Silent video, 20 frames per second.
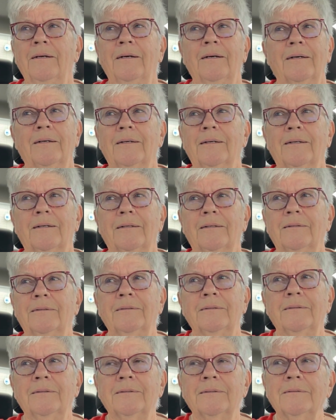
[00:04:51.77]
I
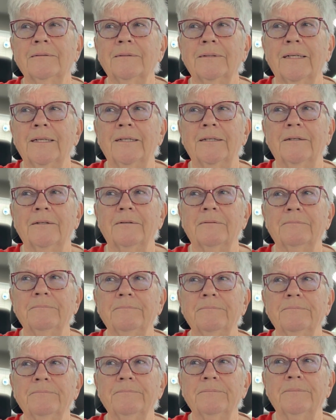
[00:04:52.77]
don't know,
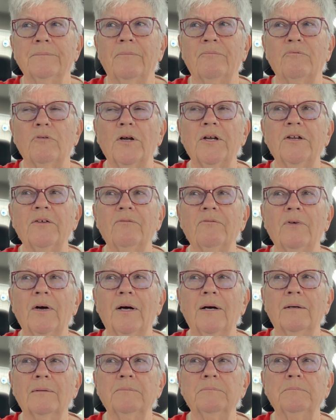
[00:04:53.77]
friend of
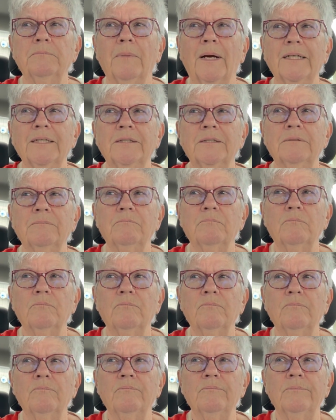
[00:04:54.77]
my
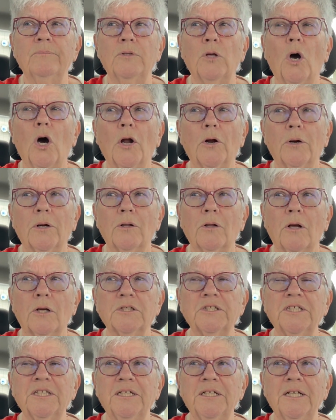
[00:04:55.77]
daughter-in-law
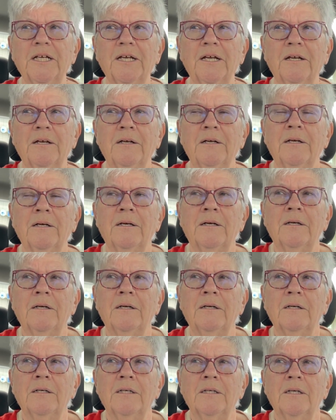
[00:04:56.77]
Cindy,
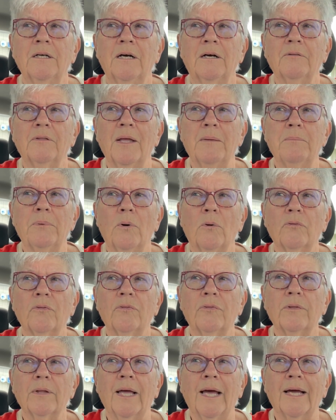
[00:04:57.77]
they
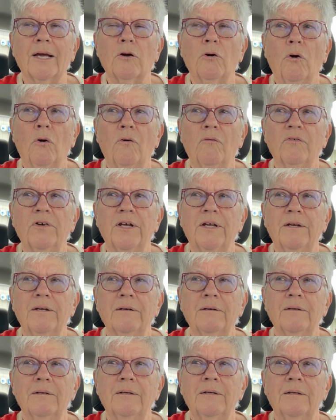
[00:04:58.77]
both got COVID
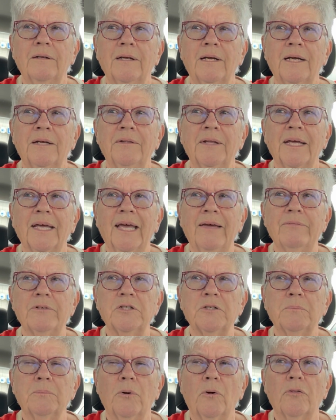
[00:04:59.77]
and they gave it
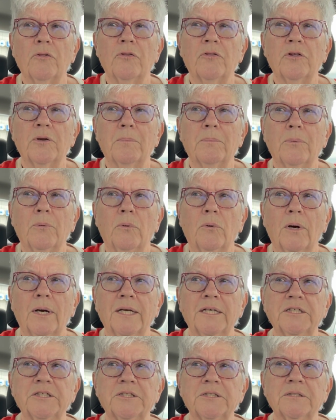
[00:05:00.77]
to both of their
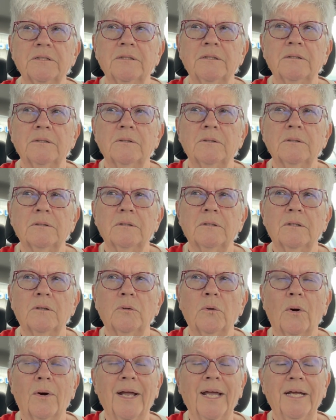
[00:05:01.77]
boys
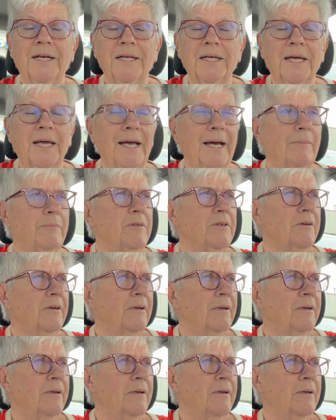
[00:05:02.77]
who are handicapped.